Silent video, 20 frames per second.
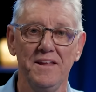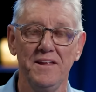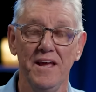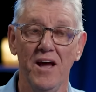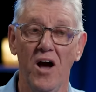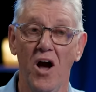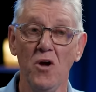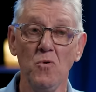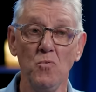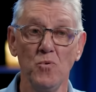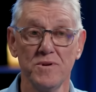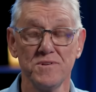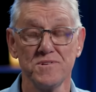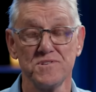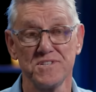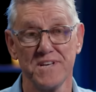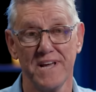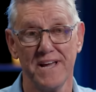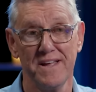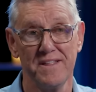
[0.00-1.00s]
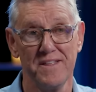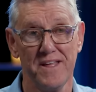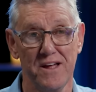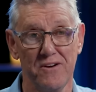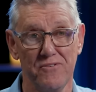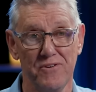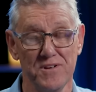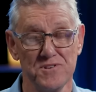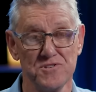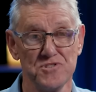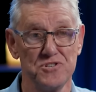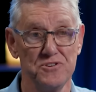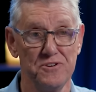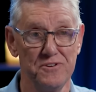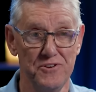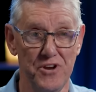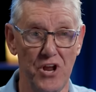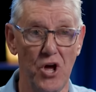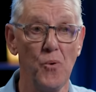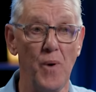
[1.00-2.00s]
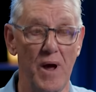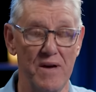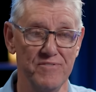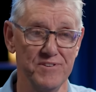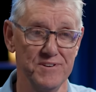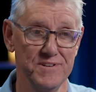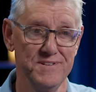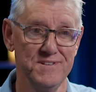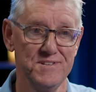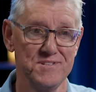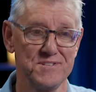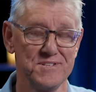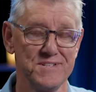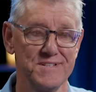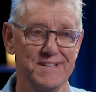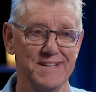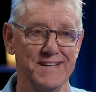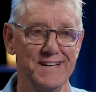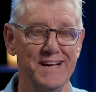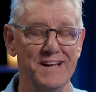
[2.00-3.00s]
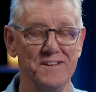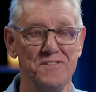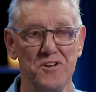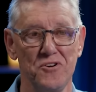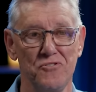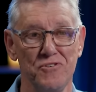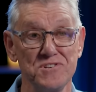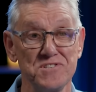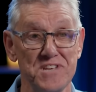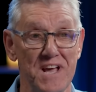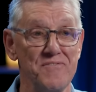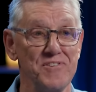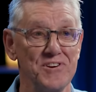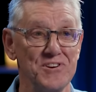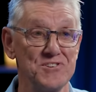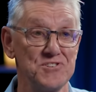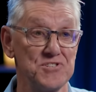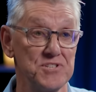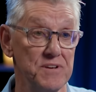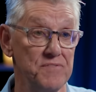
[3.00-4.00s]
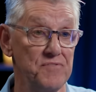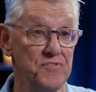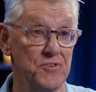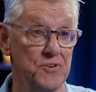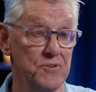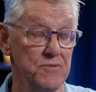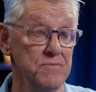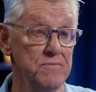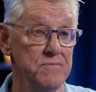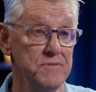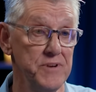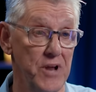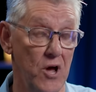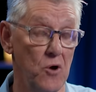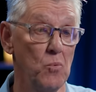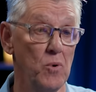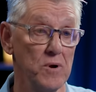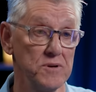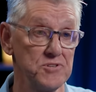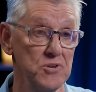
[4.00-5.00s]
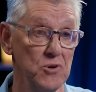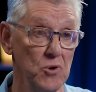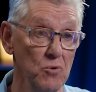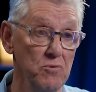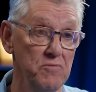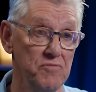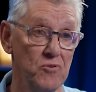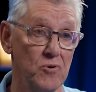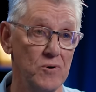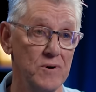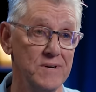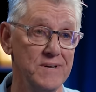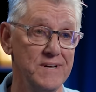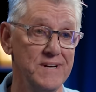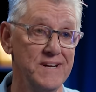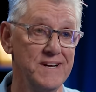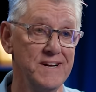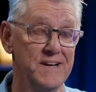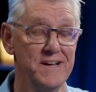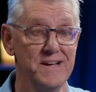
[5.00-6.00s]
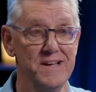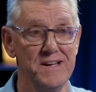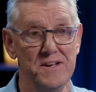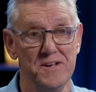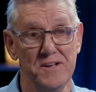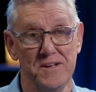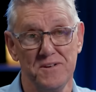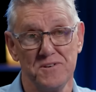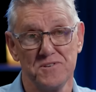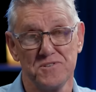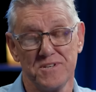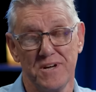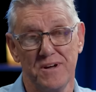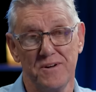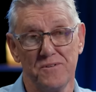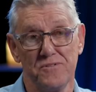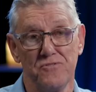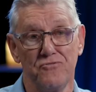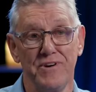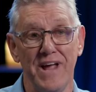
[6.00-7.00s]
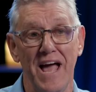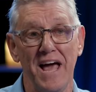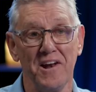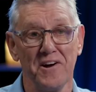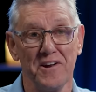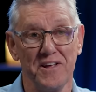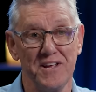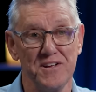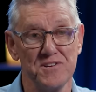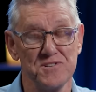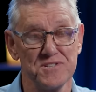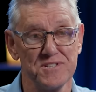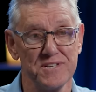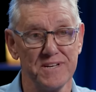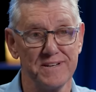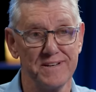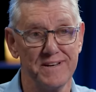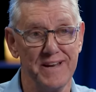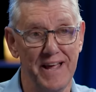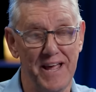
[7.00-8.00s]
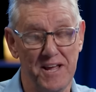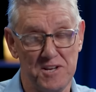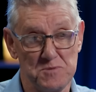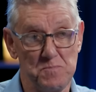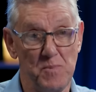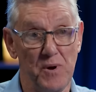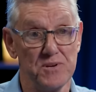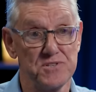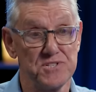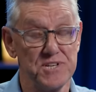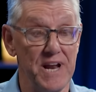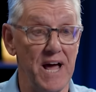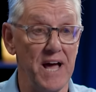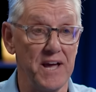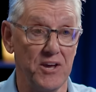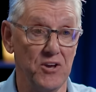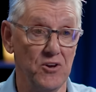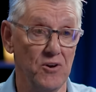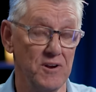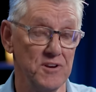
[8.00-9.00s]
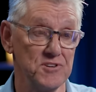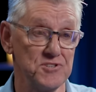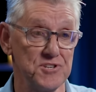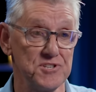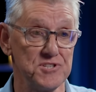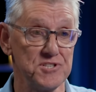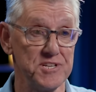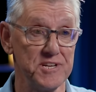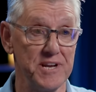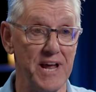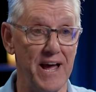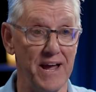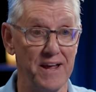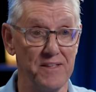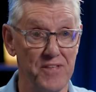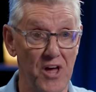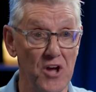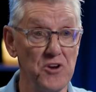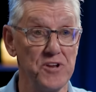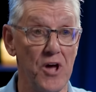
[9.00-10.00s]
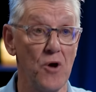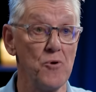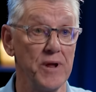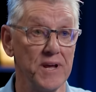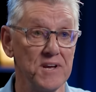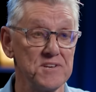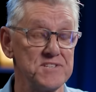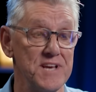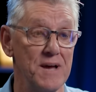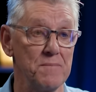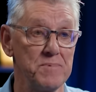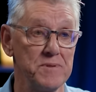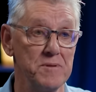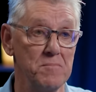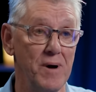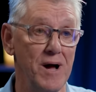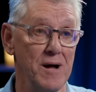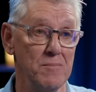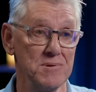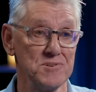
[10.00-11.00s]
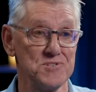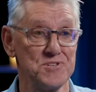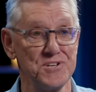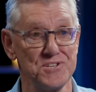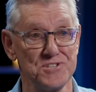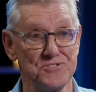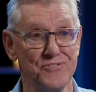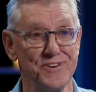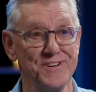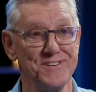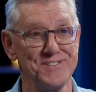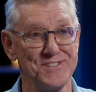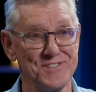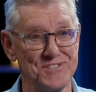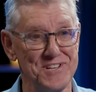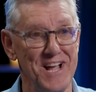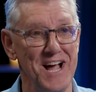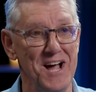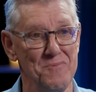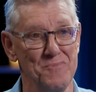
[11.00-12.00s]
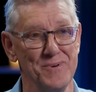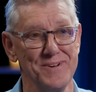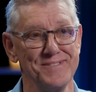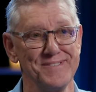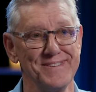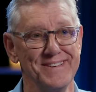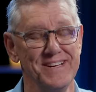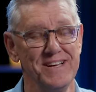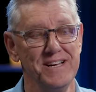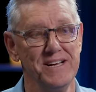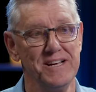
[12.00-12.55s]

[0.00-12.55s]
Yeah, I wouldn't say there is no evidence. There is evidence if you know what to look for. So the reality is that experts and archaeologists today, they don't accept the Bible's history to start with.